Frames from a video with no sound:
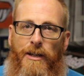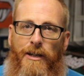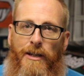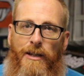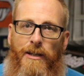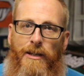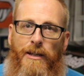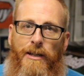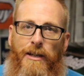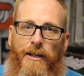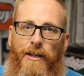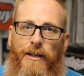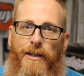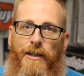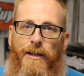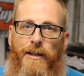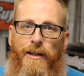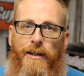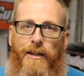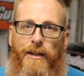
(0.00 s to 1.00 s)

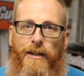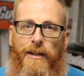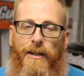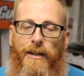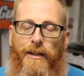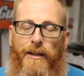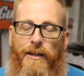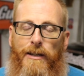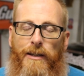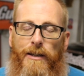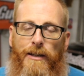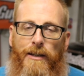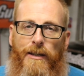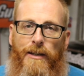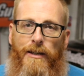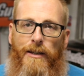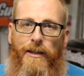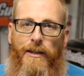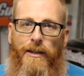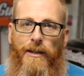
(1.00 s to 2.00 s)

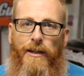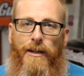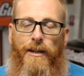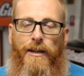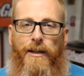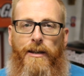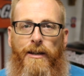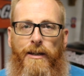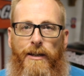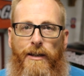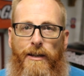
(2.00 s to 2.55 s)
Nothing is said.